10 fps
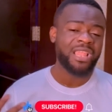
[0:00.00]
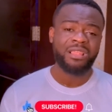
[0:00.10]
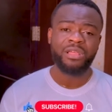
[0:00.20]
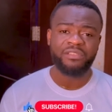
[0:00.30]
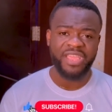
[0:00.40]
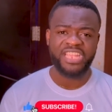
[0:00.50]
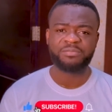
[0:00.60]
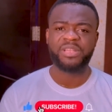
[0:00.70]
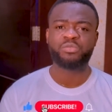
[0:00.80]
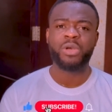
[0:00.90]
and a lot of
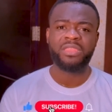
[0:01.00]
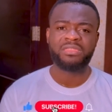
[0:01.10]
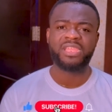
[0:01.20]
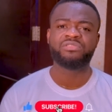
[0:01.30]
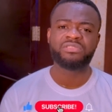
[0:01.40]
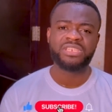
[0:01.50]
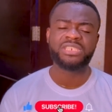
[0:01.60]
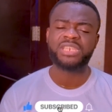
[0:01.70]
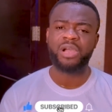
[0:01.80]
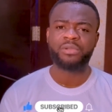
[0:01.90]
experts who are there to
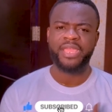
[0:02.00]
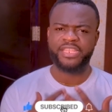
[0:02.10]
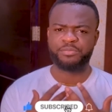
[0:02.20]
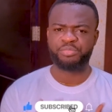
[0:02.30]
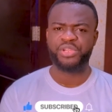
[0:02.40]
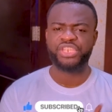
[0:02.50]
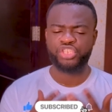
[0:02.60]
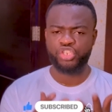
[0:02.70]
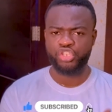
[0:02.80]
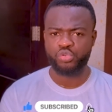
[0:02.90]
dish out their
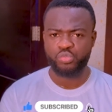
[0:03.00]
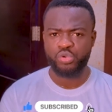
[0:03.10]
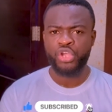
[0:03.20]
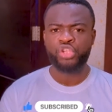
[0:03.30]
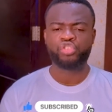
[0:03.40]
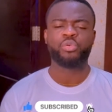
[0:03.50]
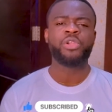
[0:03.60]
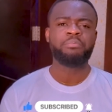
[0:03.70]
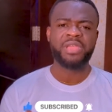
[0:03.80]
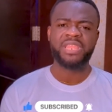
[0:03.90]
experience to you. So you
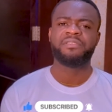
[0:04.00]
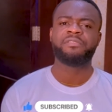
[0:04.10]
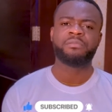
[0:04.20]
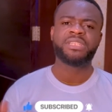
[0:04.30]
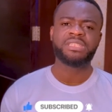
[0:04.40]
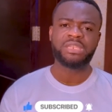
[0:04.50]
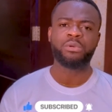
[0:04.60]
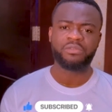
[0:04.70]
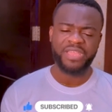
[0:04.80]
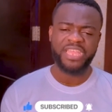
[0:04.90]
want to benefit from this
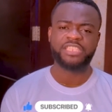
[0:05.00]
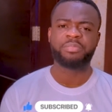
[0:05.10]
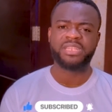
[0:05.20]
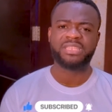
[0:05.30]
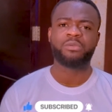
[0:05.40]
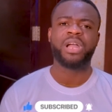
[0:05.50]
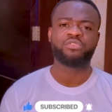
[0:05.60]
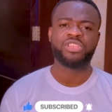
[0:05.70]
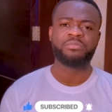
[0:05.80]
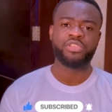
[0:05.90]
network of experts that will
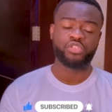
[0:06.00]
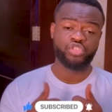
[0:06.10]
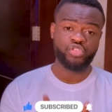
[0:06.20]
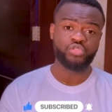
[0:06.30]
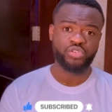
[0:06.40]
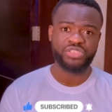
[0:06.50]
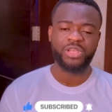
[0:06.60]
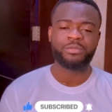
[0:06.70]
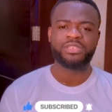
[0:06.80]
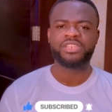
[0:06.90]
actually be your tutors,
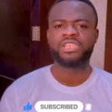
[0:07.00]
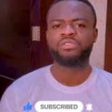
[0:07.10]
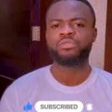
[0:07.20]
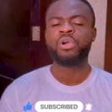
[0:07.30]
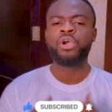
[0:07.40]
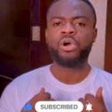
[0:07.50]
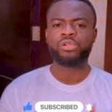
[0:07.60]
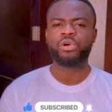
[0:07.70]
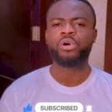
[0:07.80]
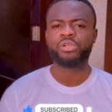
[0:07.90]
that will be training you
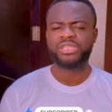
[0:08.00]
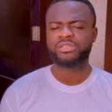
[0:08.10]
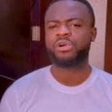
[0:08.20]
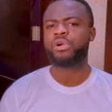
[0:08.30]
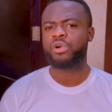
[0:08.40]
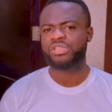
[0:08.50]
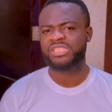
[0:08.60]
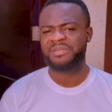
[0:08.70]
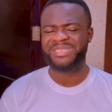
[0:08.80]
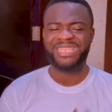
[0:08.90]
on all these core
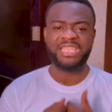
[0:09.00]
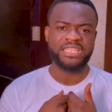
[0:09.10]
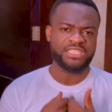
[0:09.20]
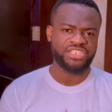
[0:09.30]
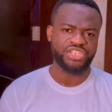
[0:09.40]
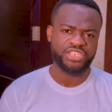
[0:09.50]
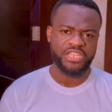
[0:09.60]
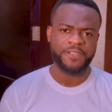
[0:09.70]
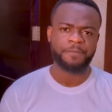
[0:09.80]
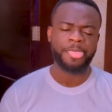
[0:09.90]
concepts in
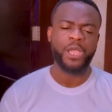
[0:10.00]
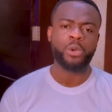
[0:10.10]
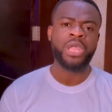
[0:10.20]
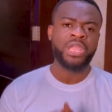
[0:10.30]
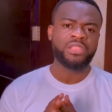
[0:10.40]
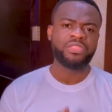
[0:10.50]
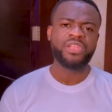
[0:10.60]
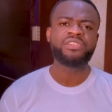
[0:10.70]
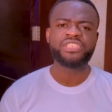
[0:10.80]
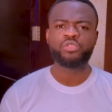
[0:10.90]
JTEC. Now, the
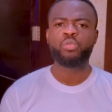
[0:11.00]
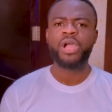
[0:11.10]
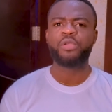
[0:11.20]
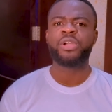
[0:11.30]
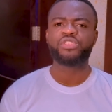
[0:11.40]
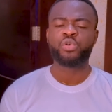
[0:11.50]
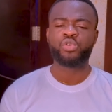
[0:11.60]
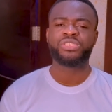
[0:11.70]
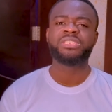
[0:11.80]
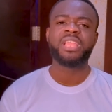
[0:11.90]
third reason why you want to
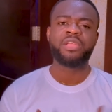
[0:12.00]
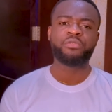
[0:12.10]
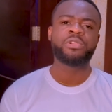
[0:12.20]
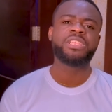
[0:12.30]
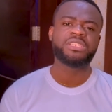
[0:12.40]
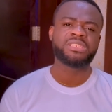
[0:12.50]
consider enrolling in